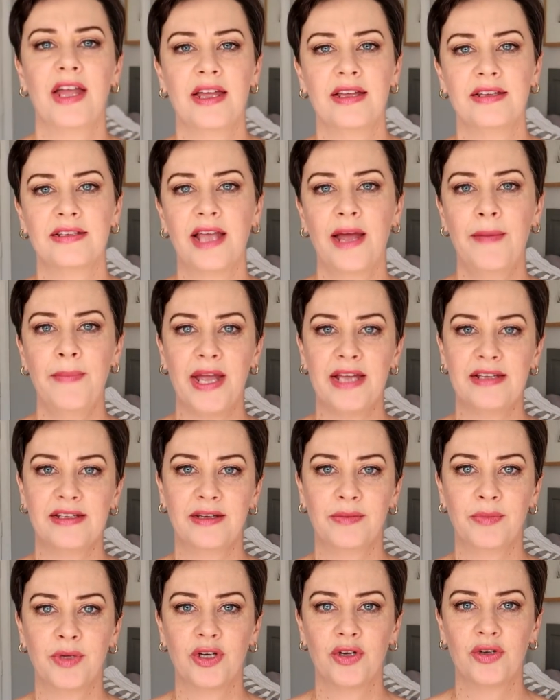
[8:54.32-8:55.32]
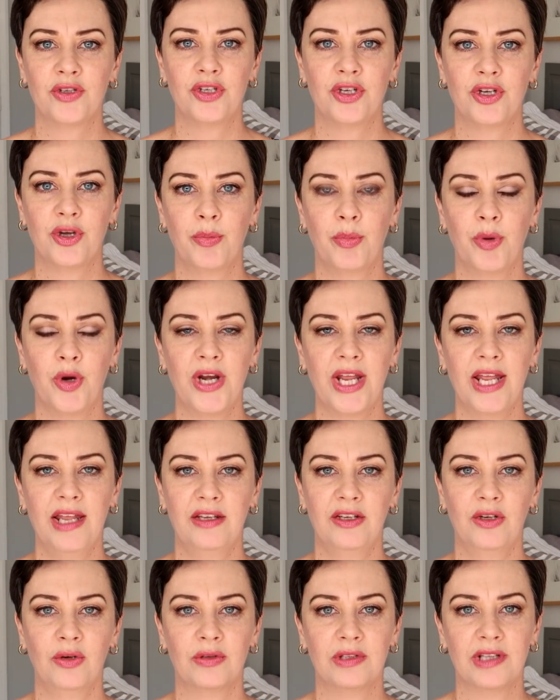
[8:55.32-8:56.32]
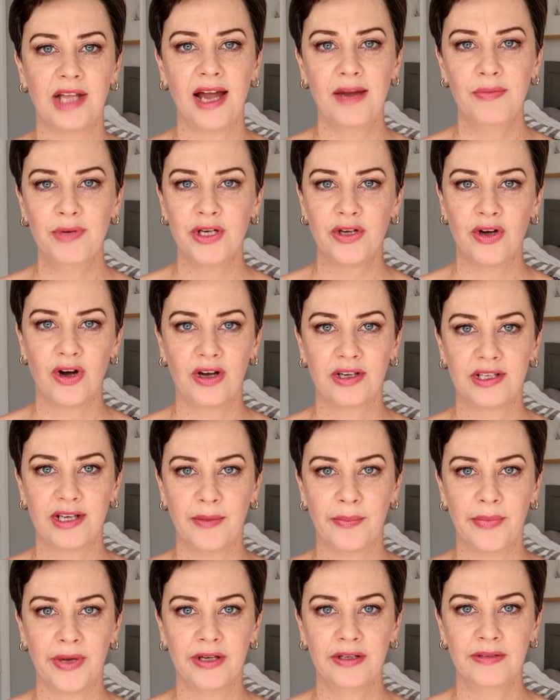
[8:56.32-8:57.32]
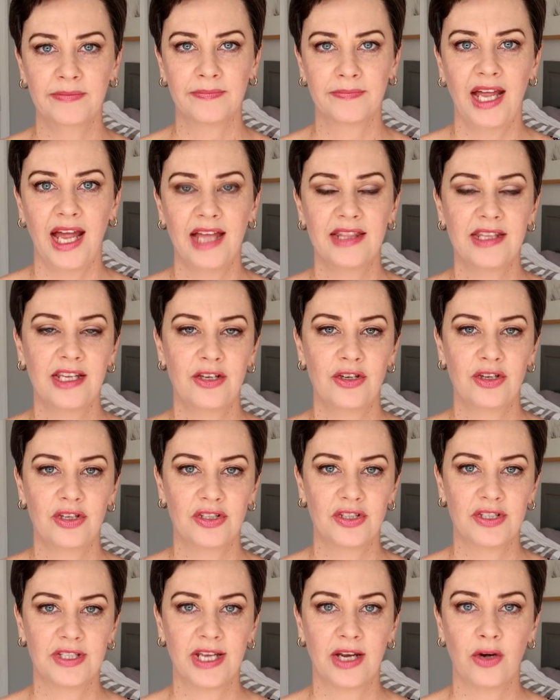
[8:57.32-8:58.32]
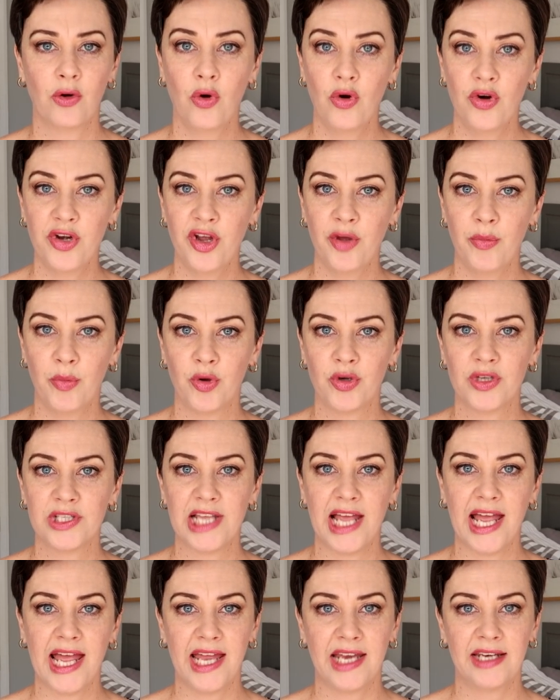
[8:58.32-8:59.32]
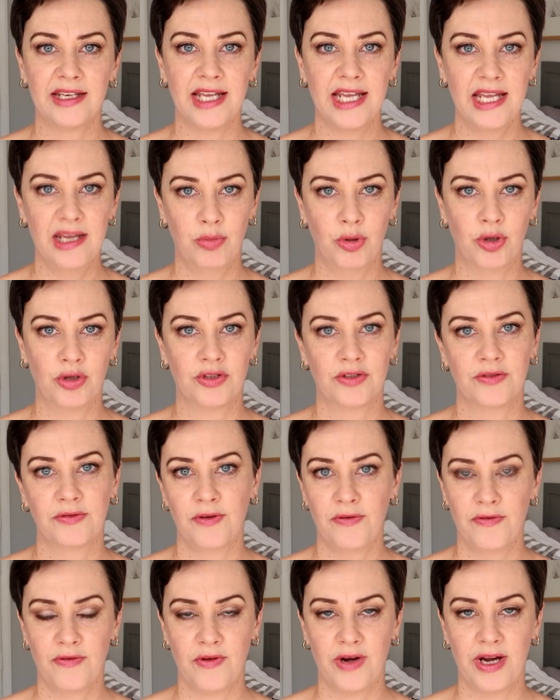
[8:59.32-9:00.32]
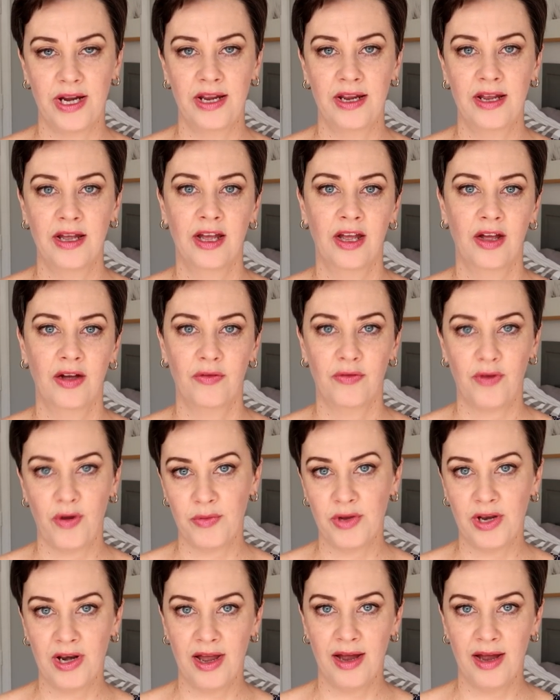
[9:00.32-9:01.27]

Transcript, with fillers: is amazing because you can put in your library card number and then you can just get audiobooks and ebooks for free from your